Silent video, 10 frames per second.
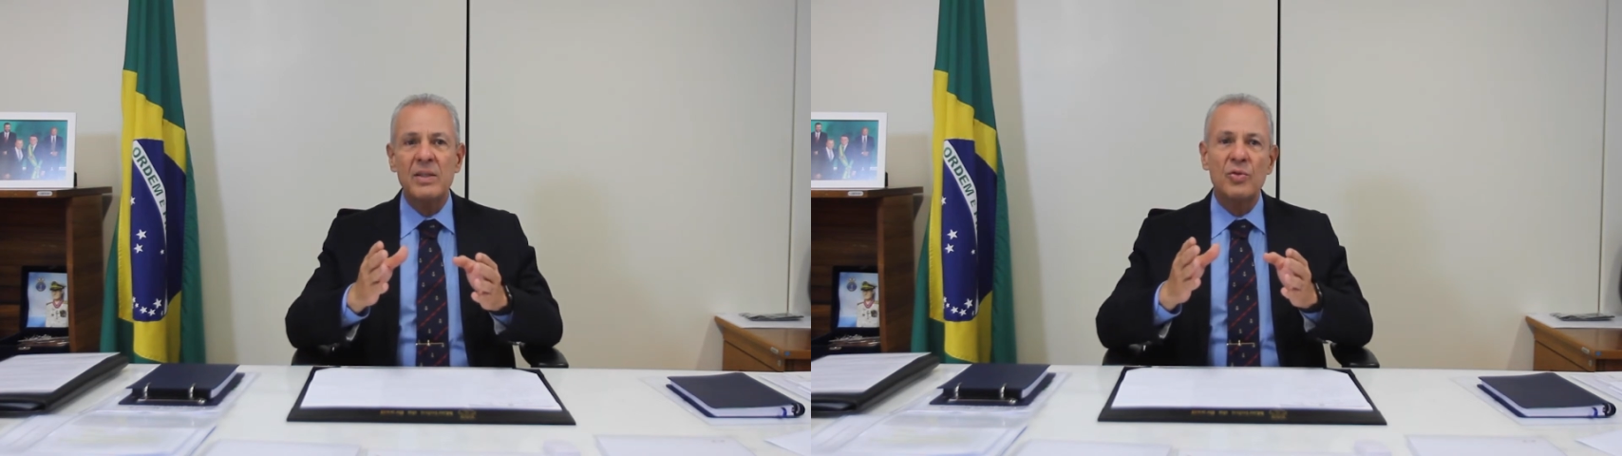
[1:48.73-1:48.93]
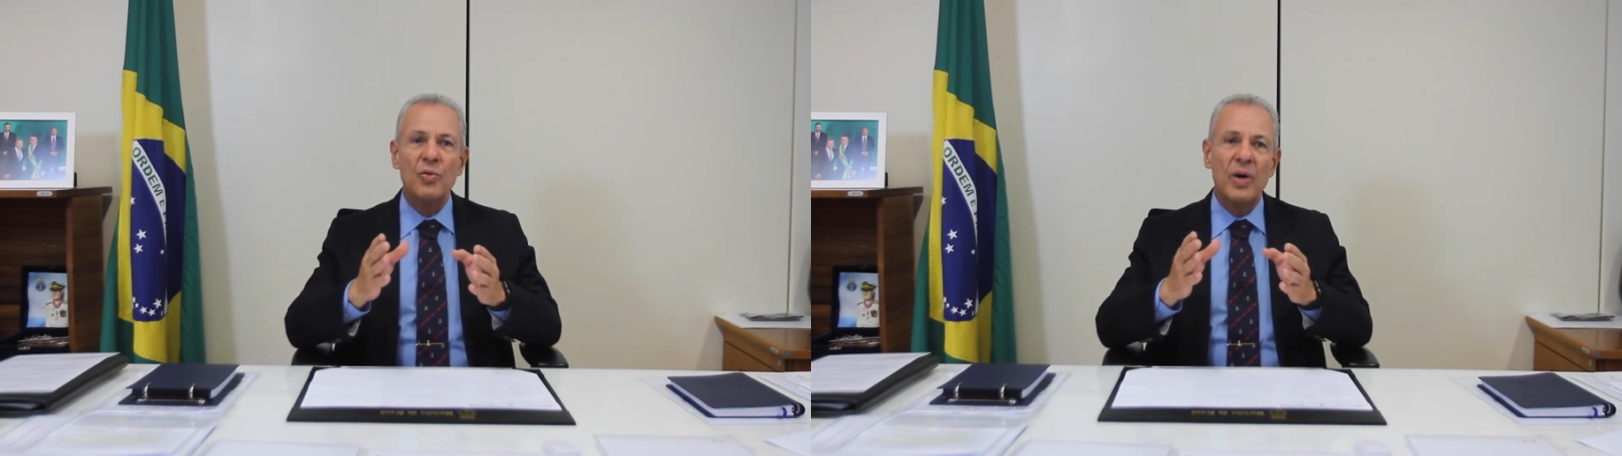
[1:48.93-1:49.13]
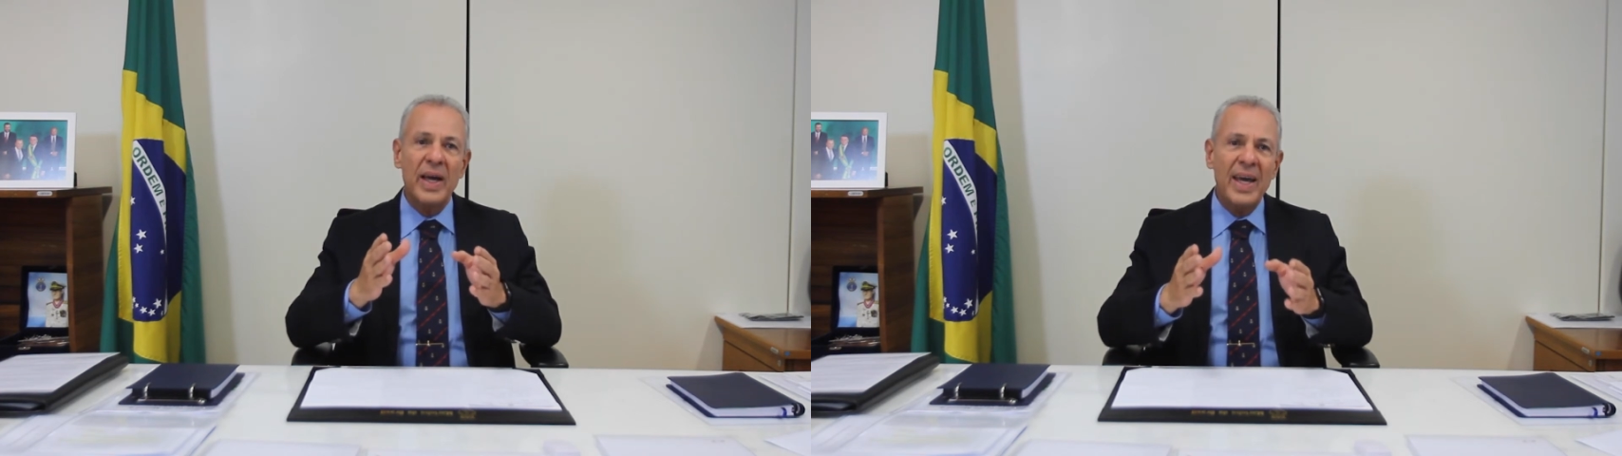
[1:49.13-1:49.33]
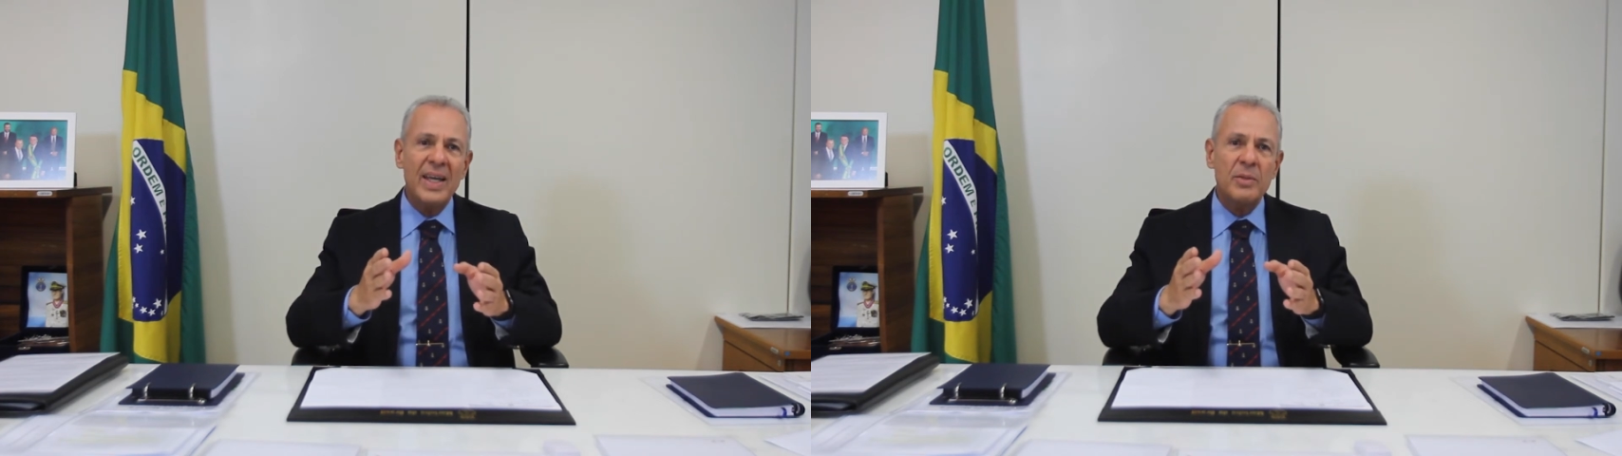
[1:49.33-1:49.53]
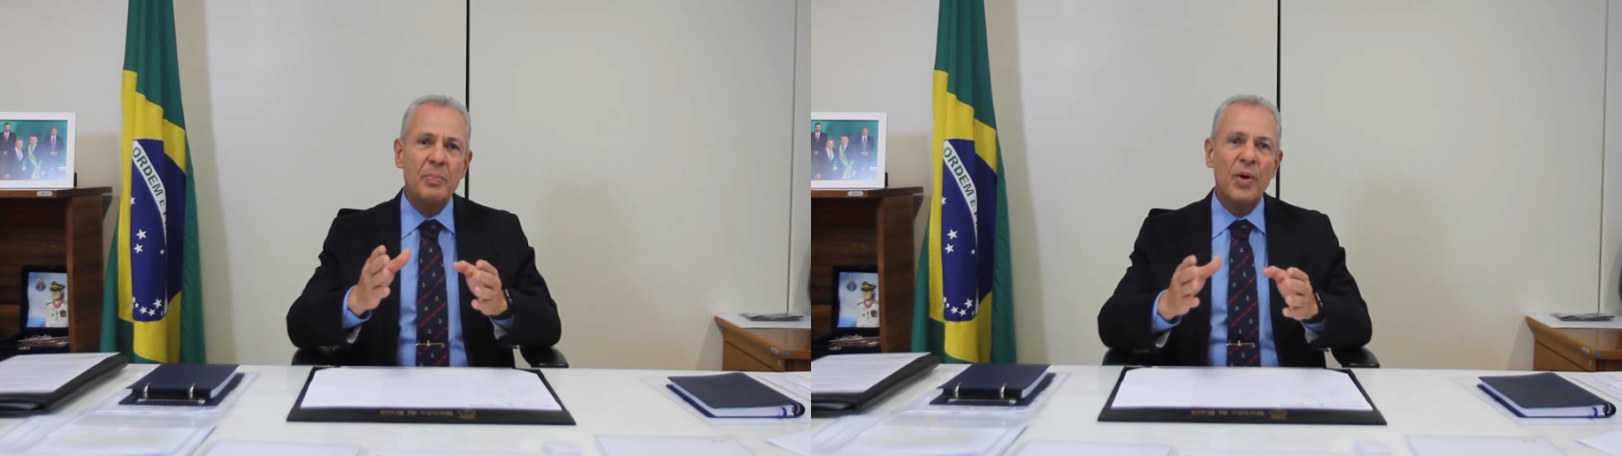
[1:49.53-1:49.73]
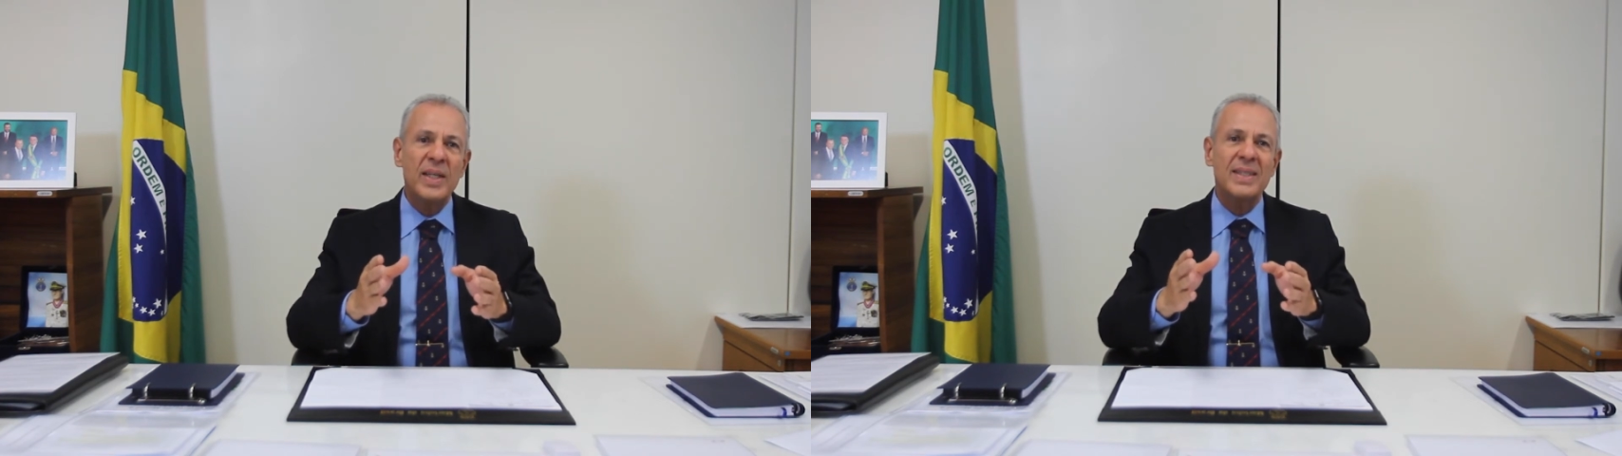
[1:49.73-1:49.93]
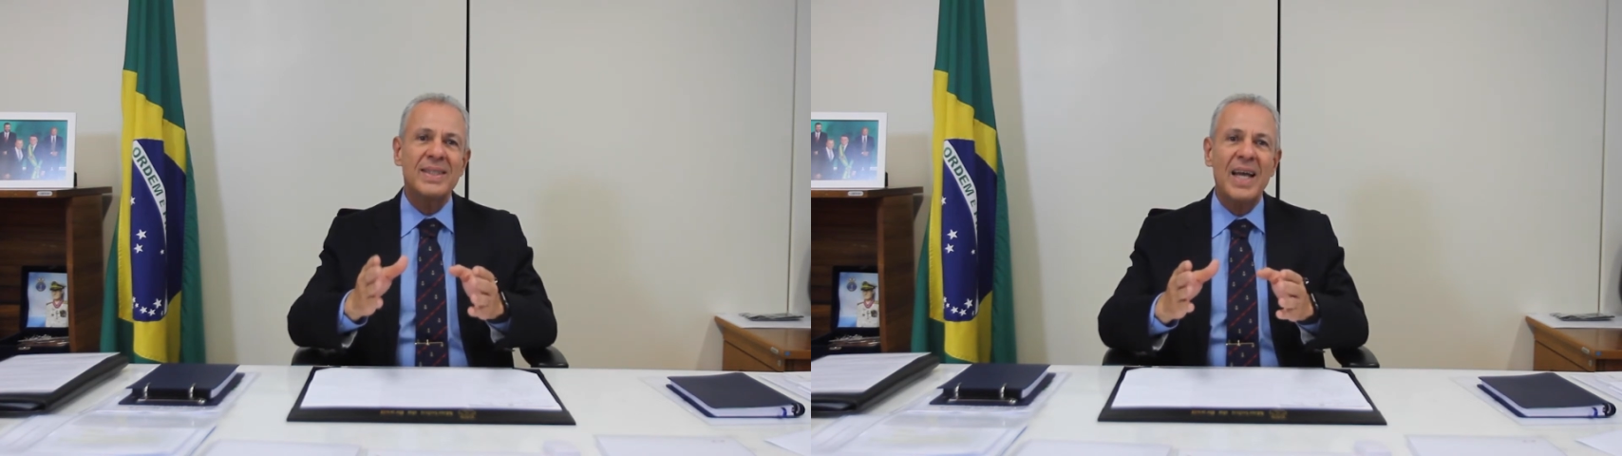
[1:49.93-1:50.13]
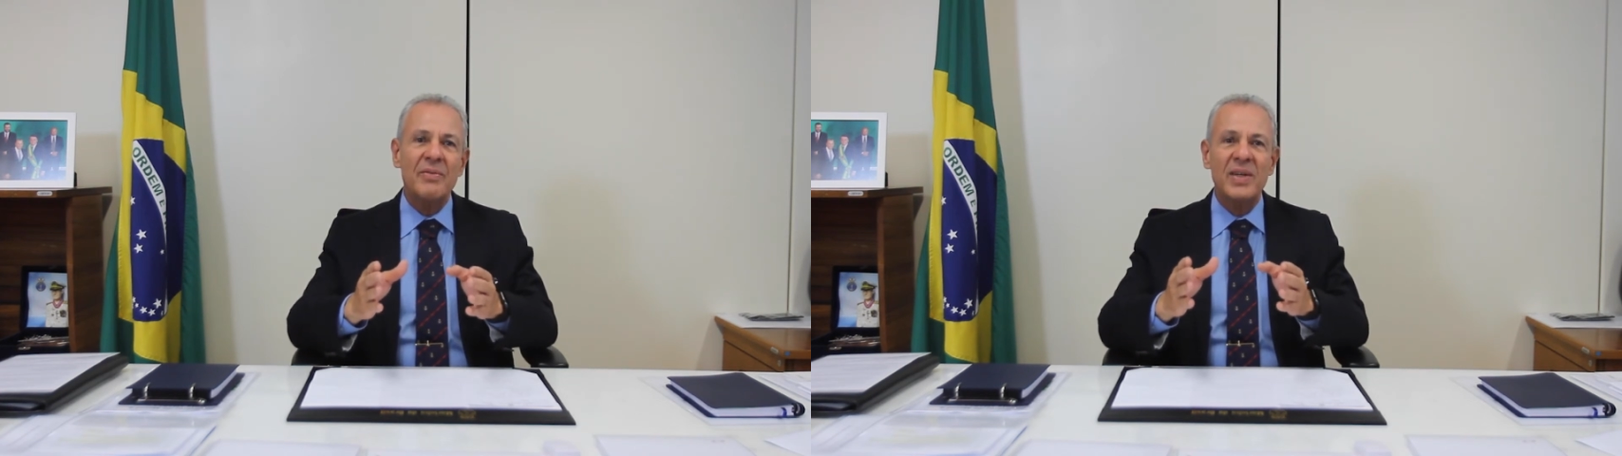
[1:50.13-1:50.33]
to
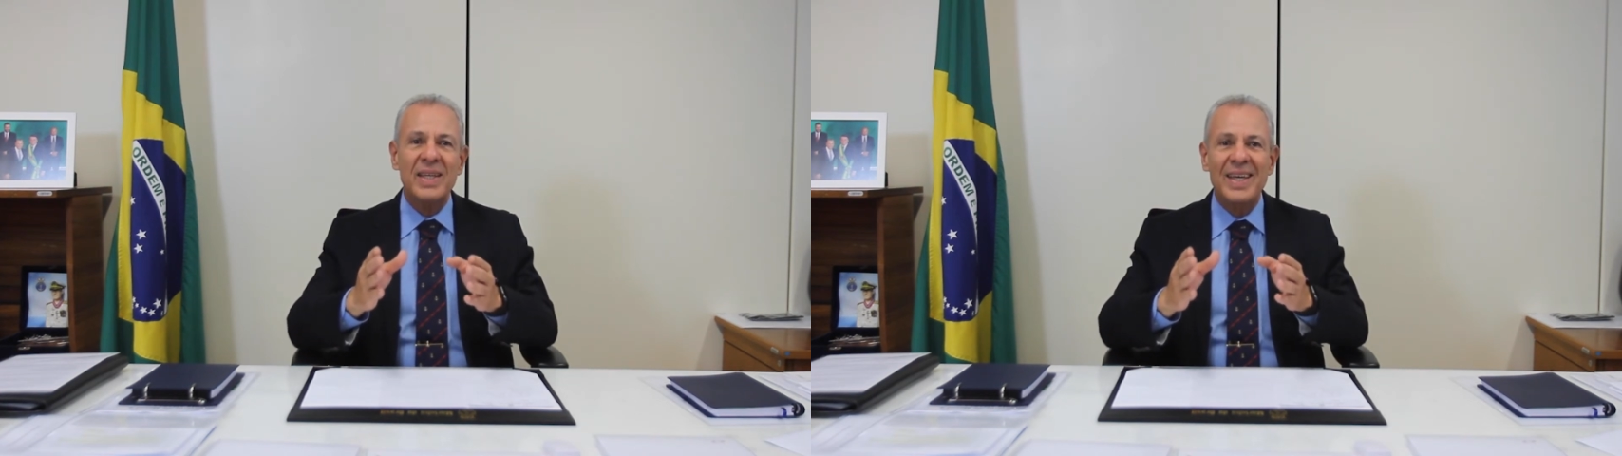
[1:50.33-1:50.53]
8.7